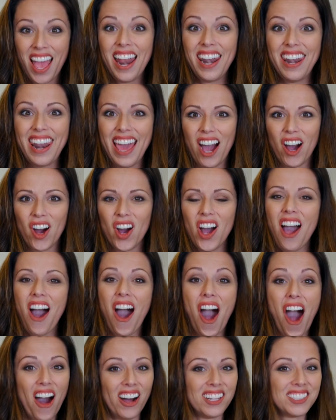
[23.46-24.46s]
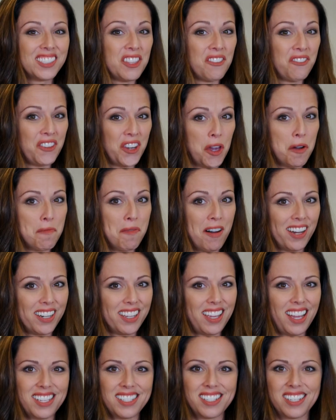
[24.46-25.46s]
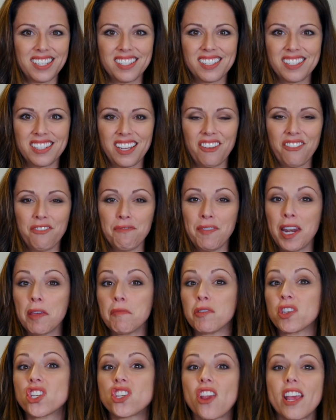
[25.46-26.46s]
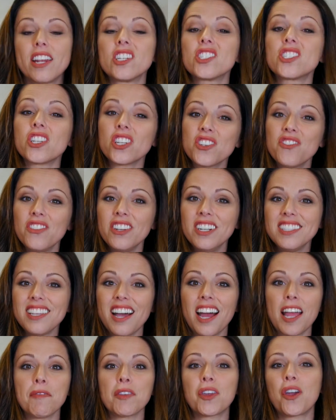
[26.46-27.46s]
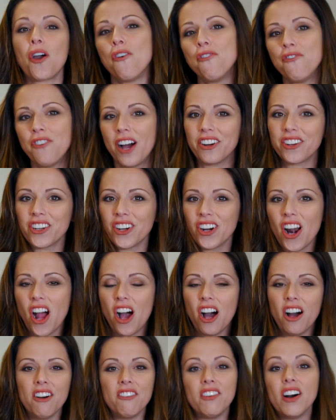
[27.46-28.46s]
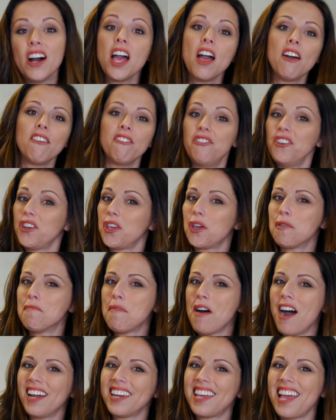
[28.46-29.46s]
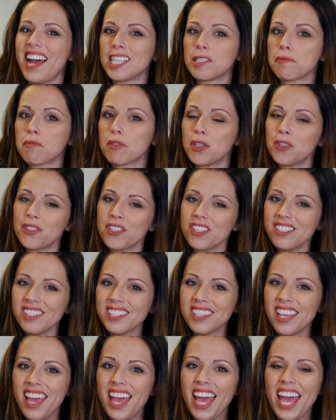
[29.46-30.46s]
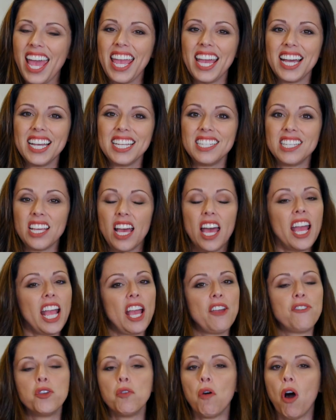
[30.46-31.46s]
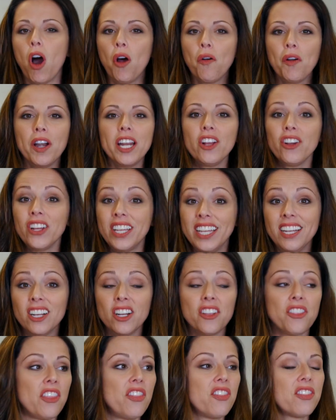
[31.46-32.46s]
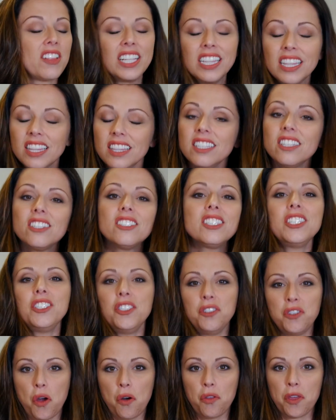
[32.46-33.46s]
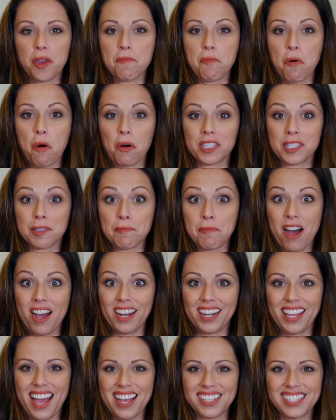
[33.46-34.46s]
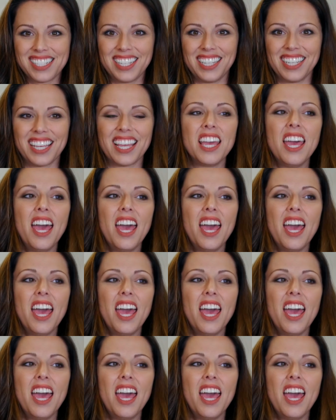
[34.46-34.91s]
Now, on to the video podcasting stuff. My name is Shaina Churchfield. I am the co-founder of Video Podcast Producers. And if you already are here, then clearly you know the importance of podcasting